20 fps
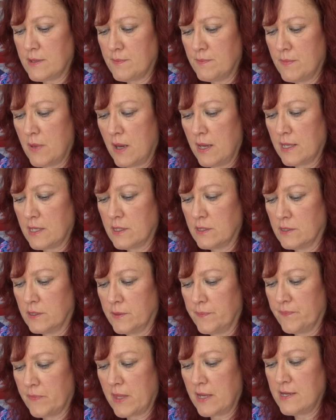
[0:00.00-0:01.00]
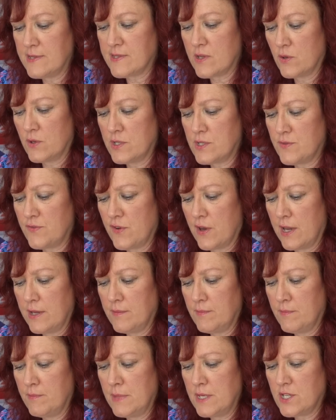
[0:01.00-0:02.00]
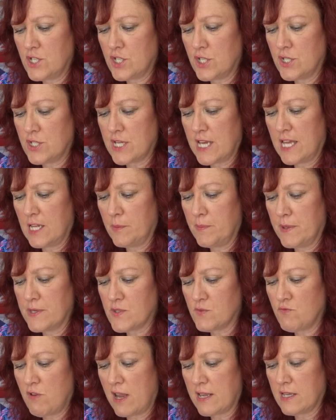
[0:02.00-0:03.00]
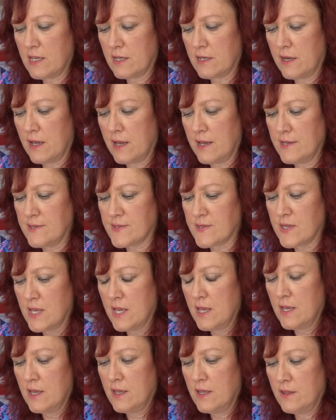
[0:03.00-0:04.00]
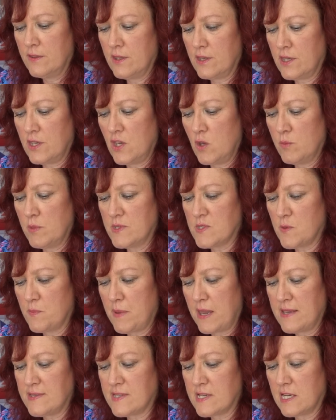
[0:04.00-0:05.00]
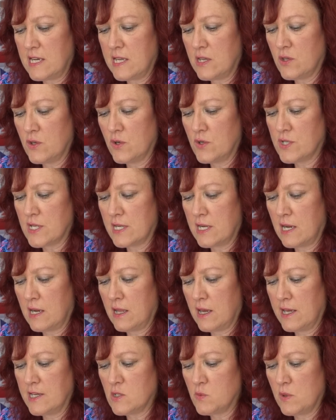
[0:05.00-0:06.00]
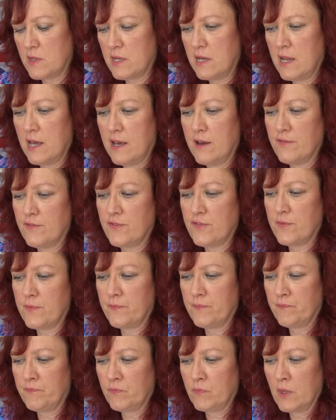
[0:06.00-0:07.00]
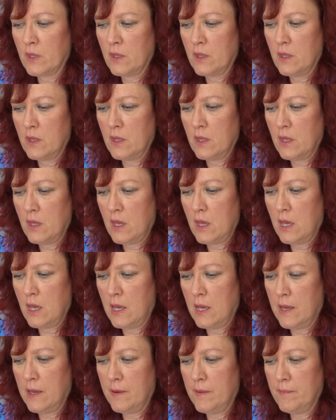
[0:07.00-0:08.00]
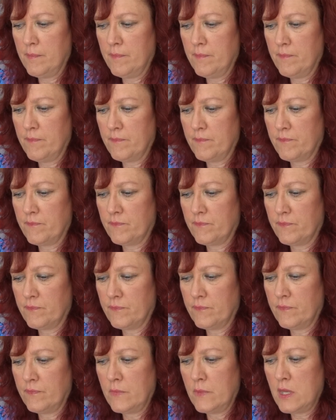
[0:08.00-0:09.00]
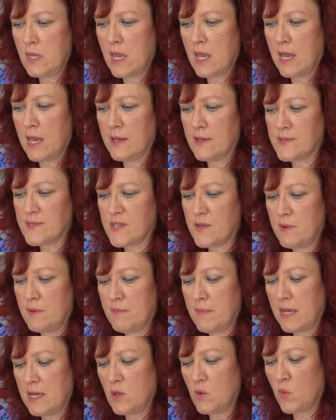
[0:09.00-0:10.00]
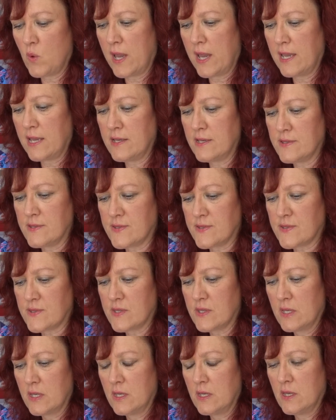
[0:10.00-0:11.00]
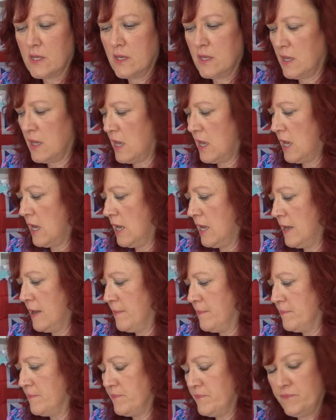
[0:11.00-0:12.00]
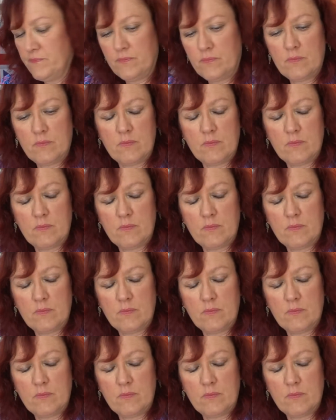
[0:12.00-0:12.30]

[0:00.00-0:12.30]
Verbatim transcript: Michael and is on a divine mission to help us recognise that humans are basically good and aligned with love. Yeah, so in many ways, one